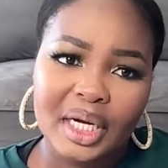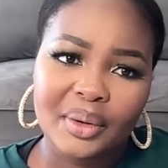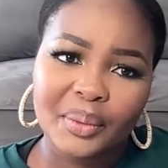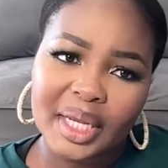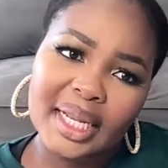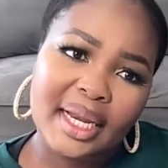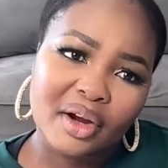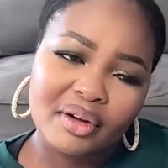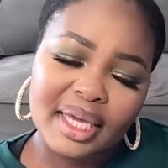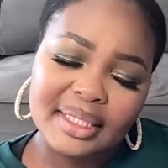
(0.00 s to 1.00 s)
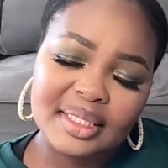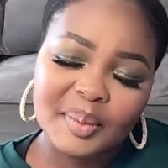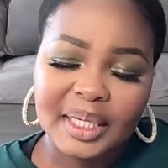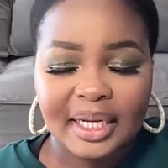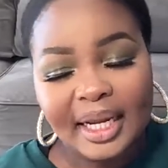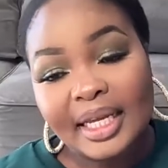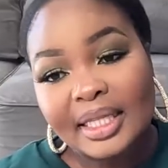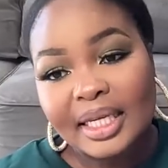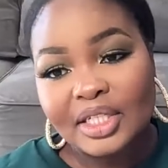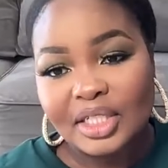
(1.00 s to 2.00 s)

we're letting our kids speak in English.